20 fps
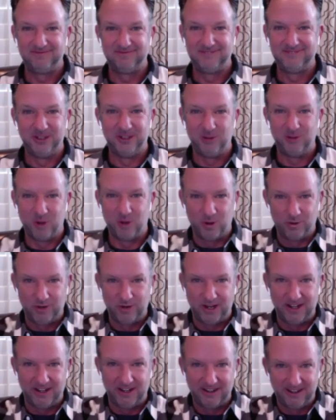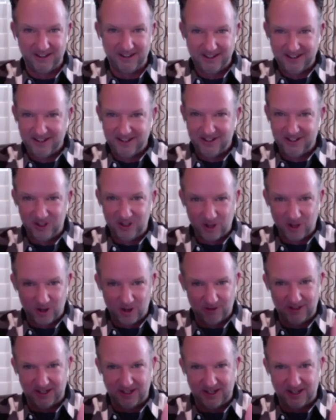You hone in, you
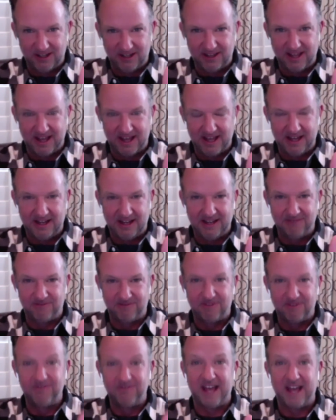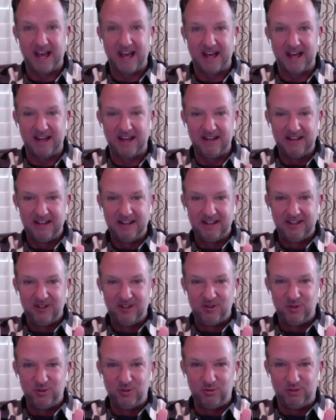hone in on that, and from that
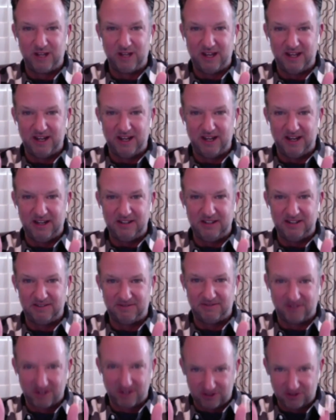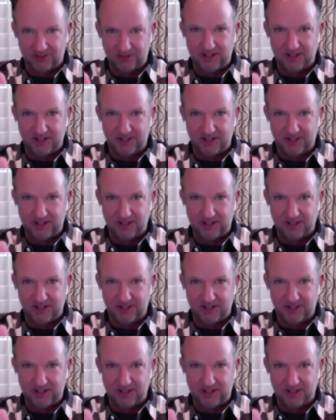you get a differential